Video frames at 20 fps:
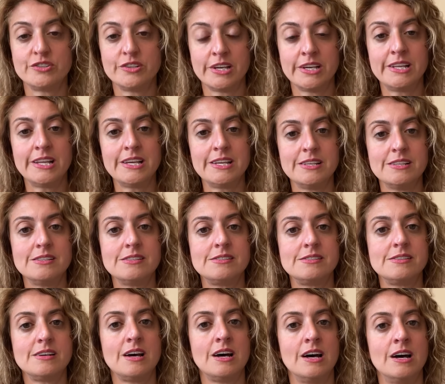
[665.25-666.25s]
It is,
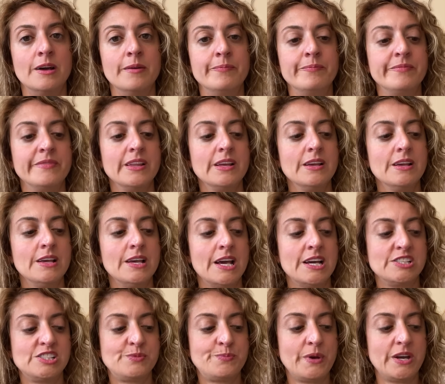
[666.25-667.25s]
um,
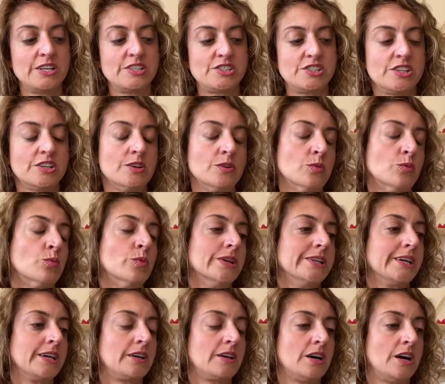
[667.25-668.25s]
especially when
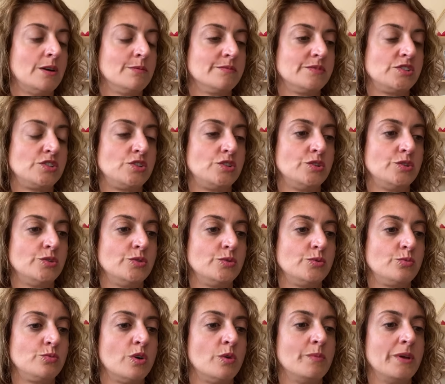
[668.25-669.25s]
it comes to
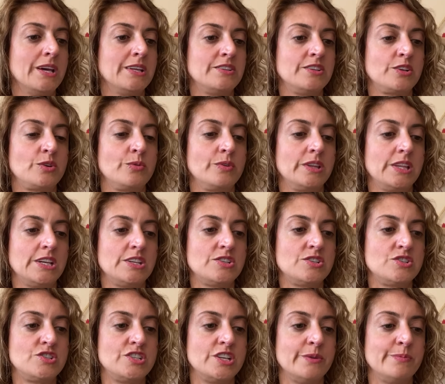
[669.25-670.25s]
romantic
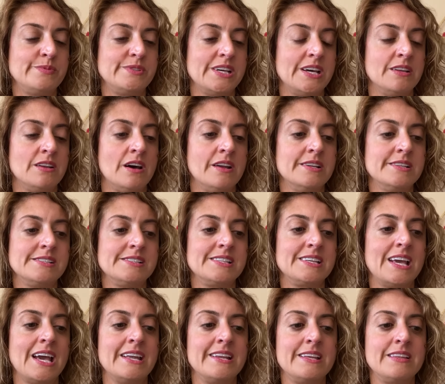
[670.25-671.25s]
relationships. And
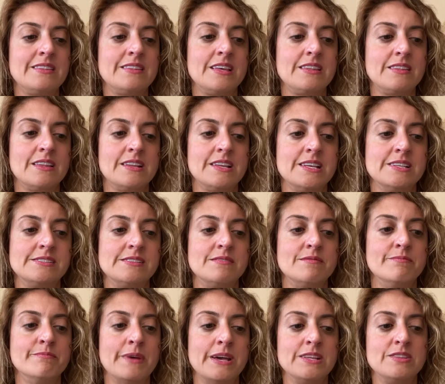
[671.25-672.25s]
honestly, anything that isn't
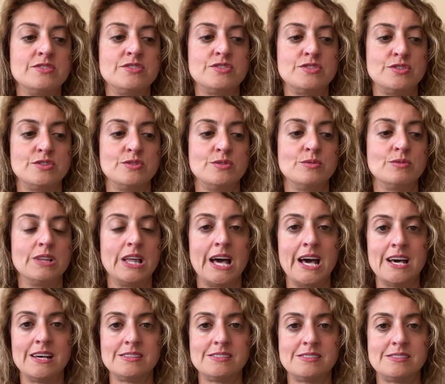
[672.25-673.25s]
meant to
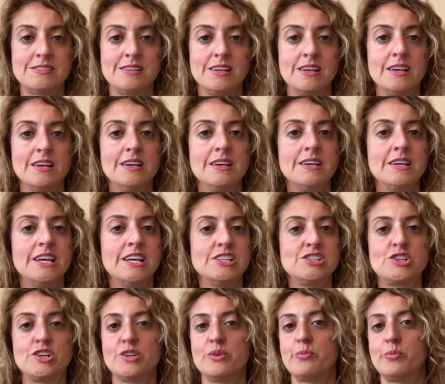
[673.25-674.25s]
last is
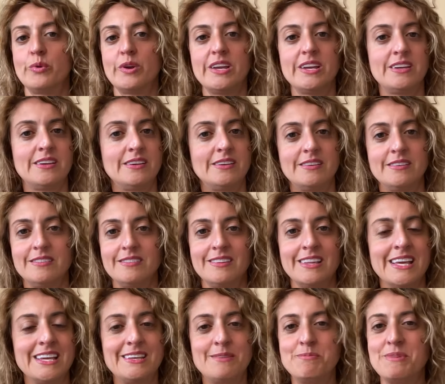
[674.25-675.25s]
going to break,
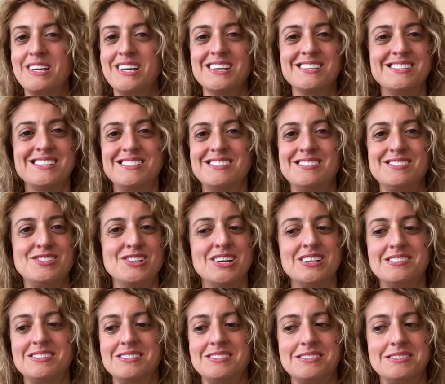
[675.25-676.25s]
like, because it's
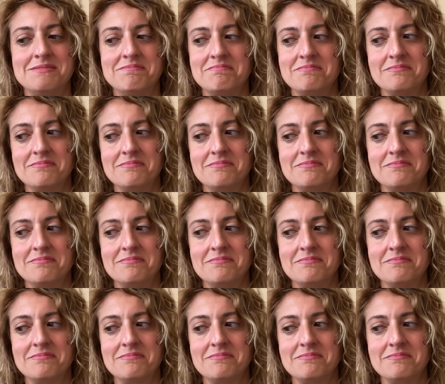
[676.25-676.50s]
just.